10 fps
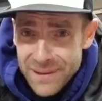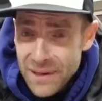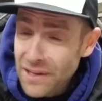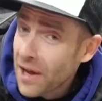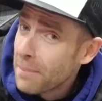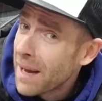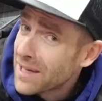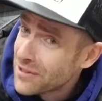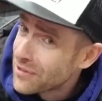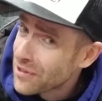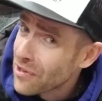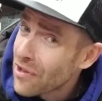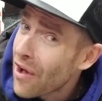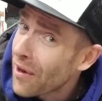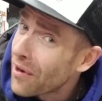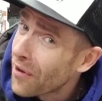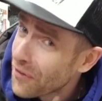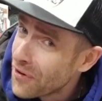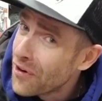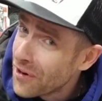And you gotta imagine there's a lot of
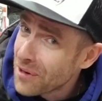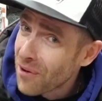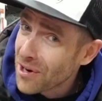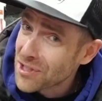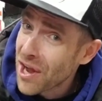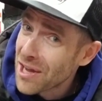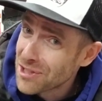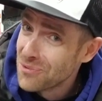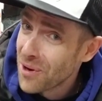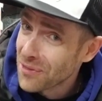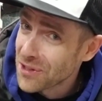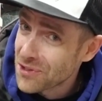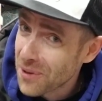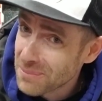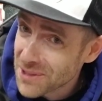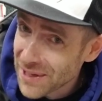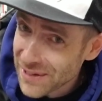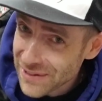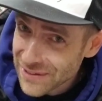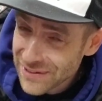other nerdy Rush guys who want this drumstick.